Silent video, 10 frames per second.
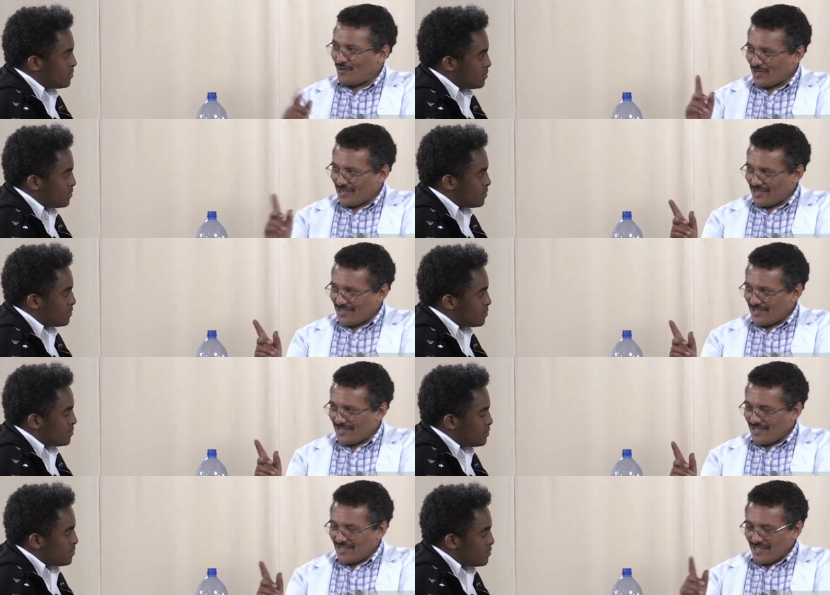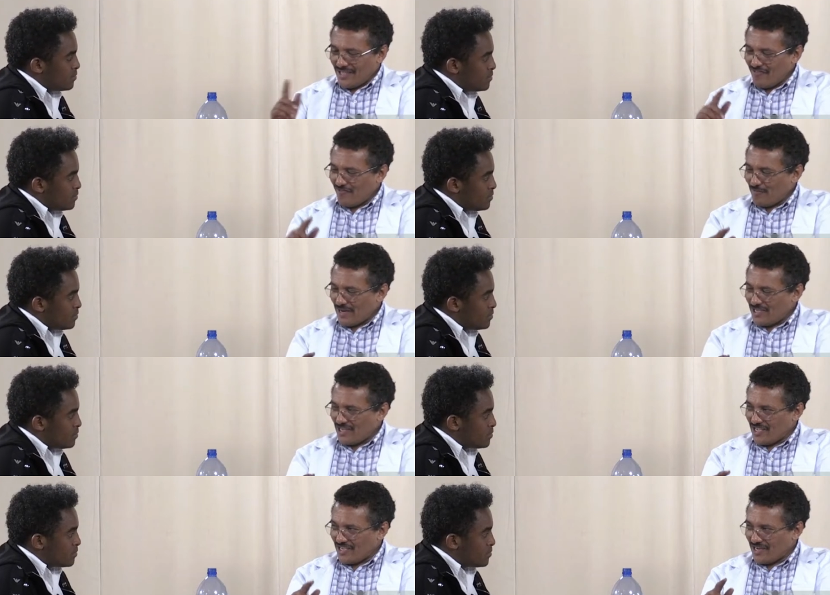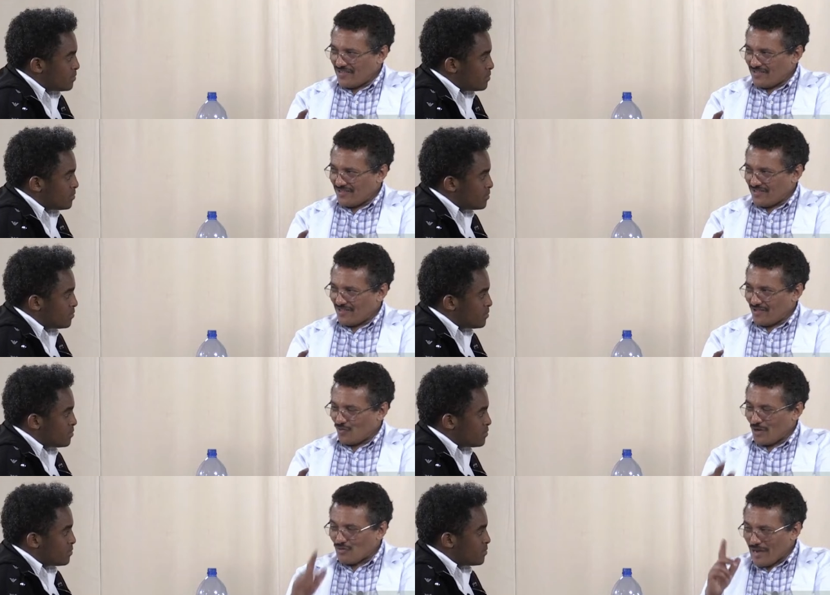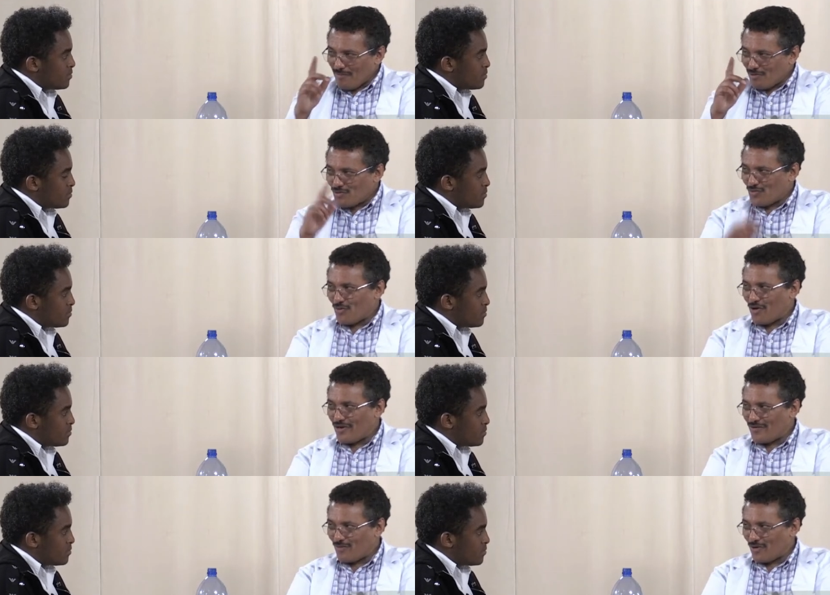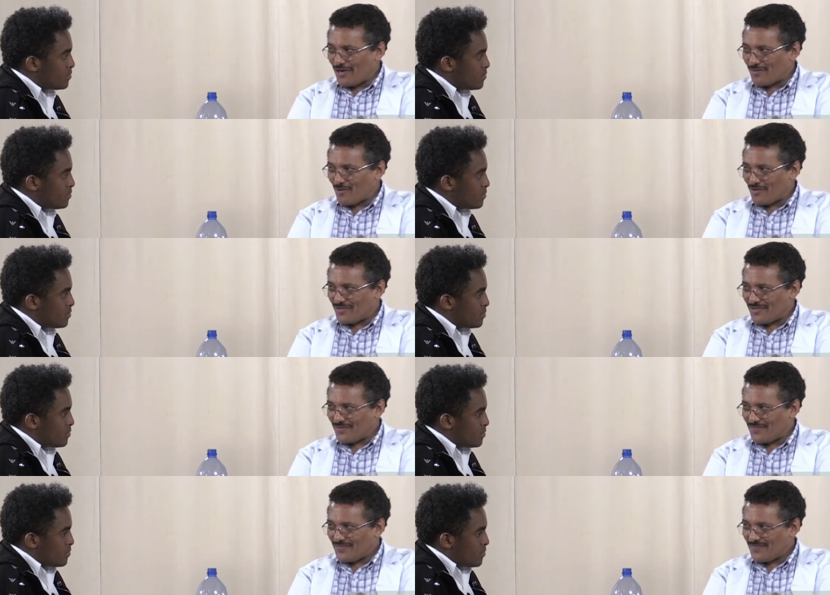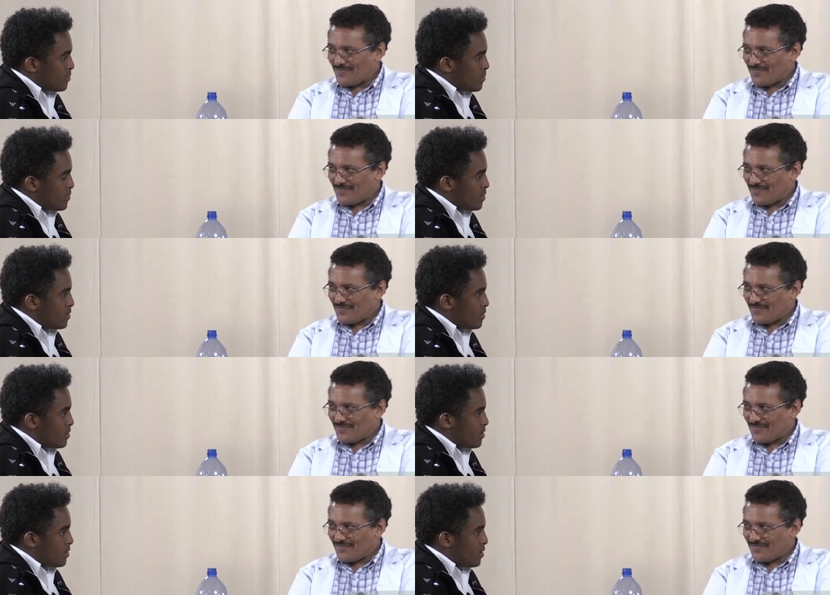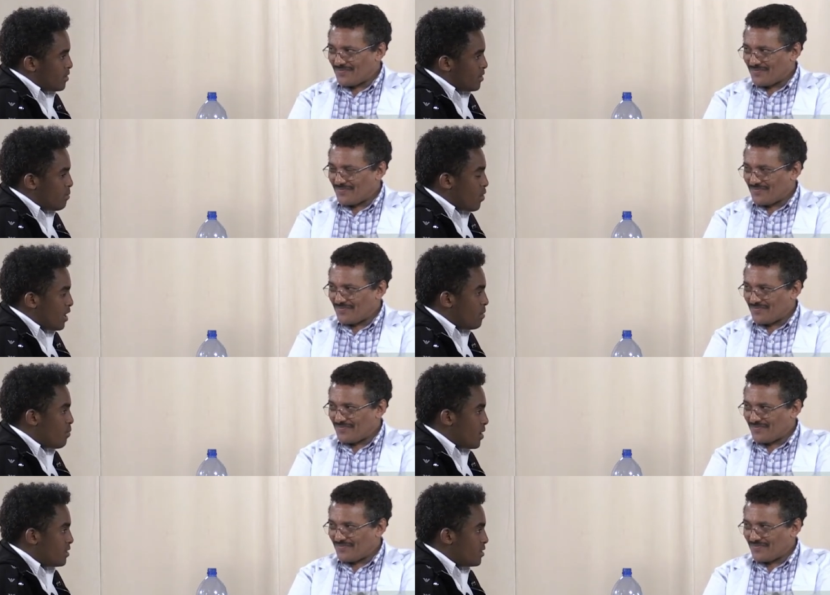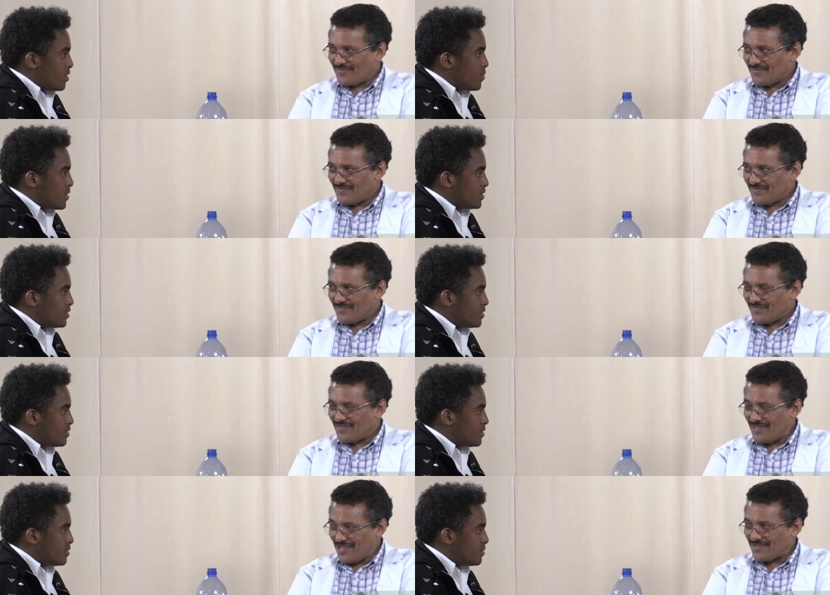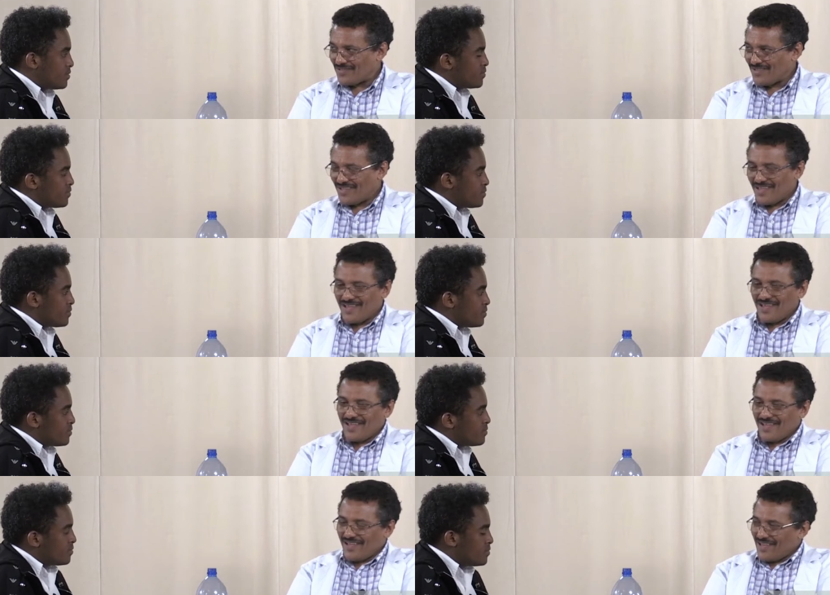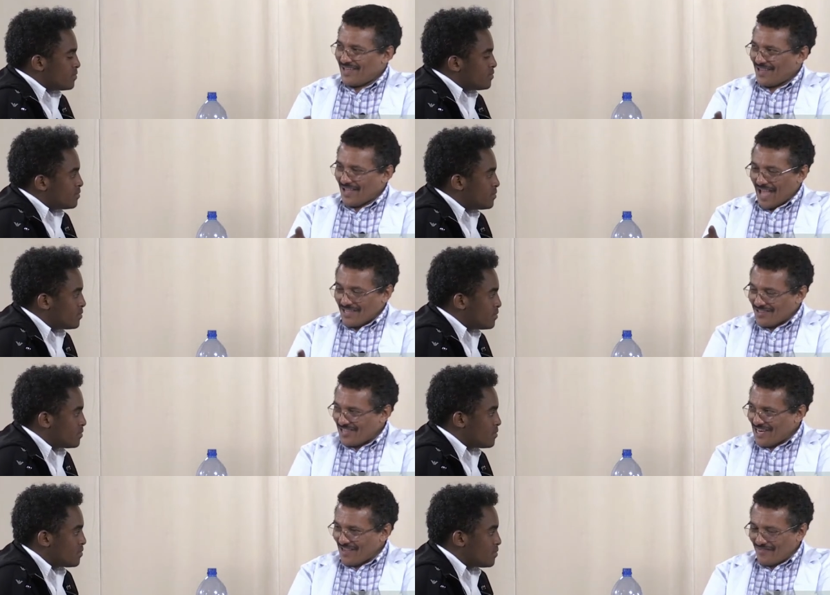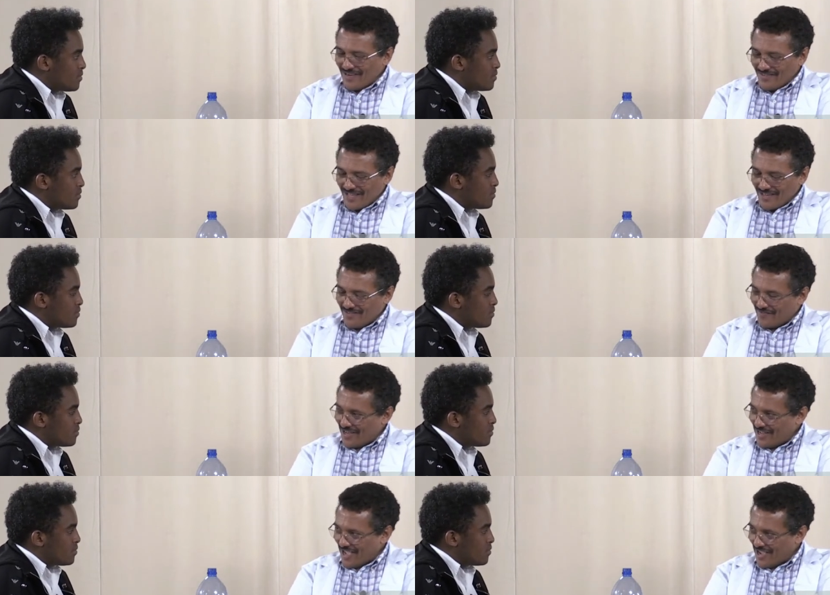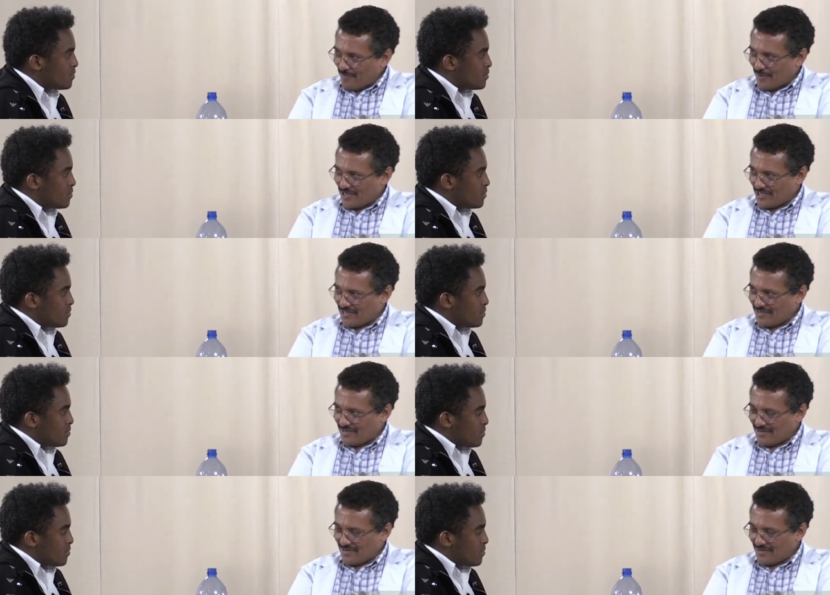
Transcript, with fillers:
Speaker 1: look, if pressure increases, what will happen to boil boiling point?
Speaker 2: Uh, the boiling point increases.
Speaker 1: Yes. At sea level, there is very high pressure.